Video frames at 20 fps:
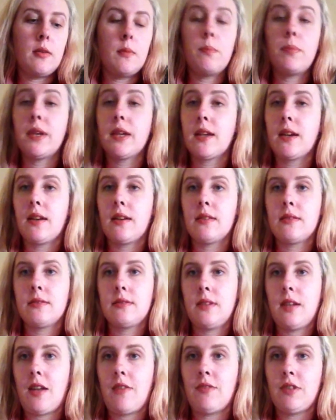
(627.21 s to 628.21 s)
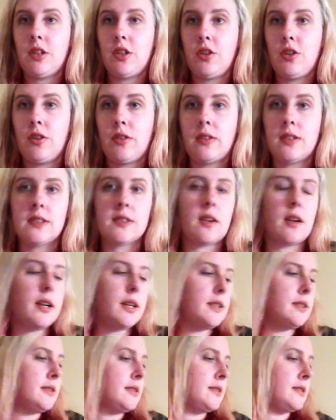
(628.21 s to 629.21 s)
bigger Heaven and Earth
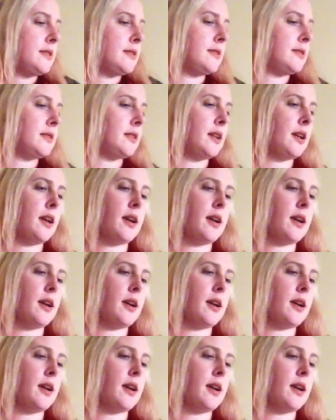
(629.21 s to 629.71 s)
designs,